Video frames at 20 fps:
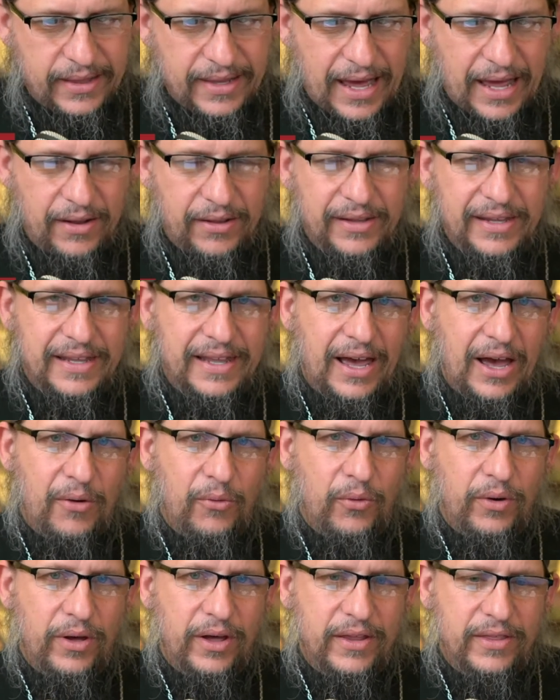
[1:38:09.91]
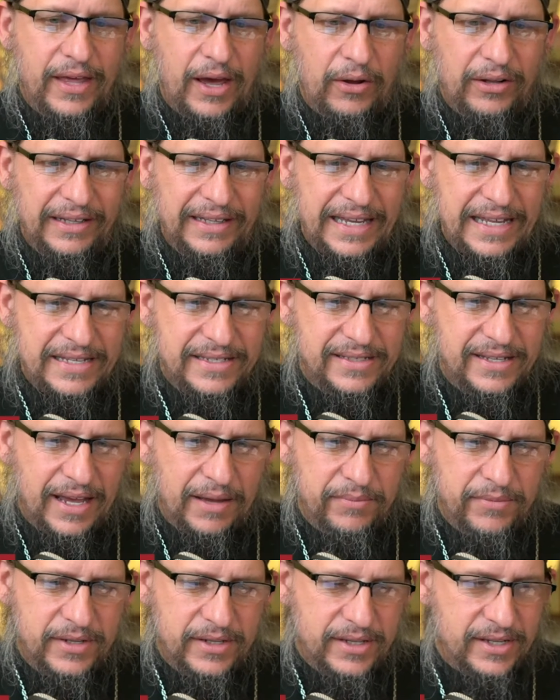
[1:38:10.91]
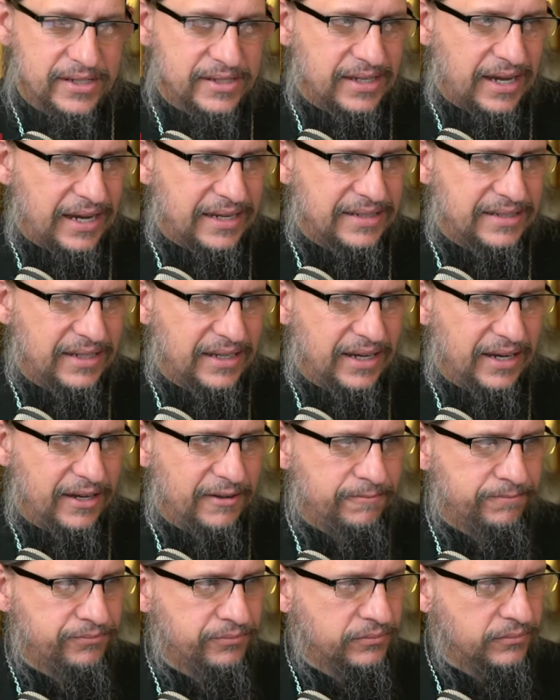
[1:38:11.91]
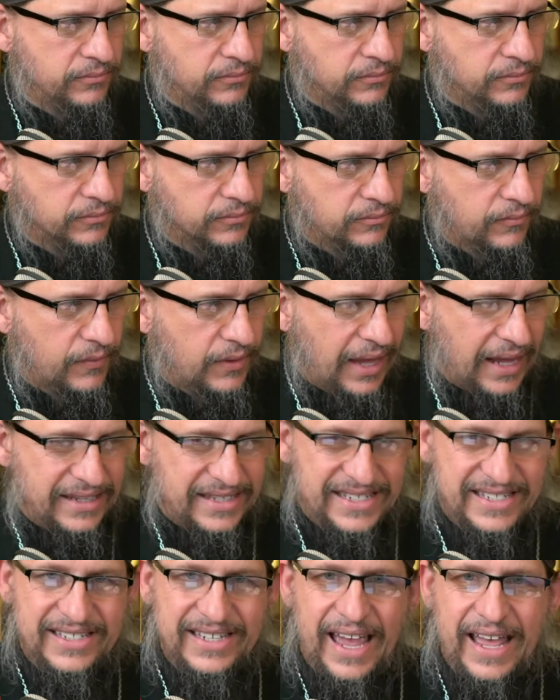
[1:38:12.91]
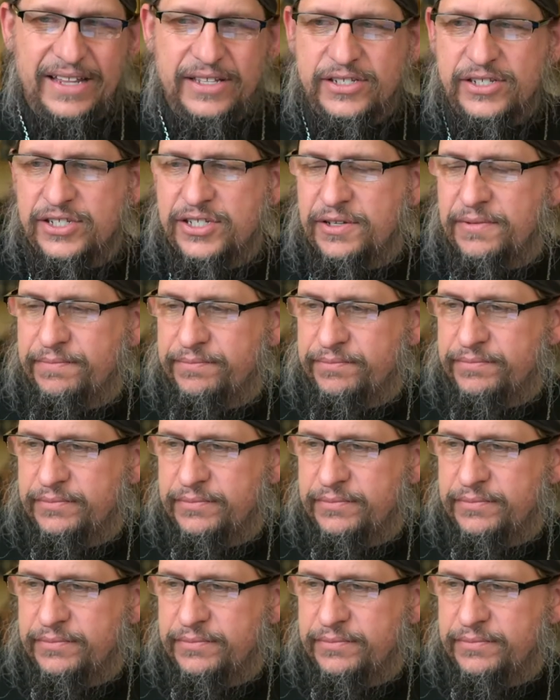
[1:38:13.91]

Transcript: And that that that leads them to this idea that since,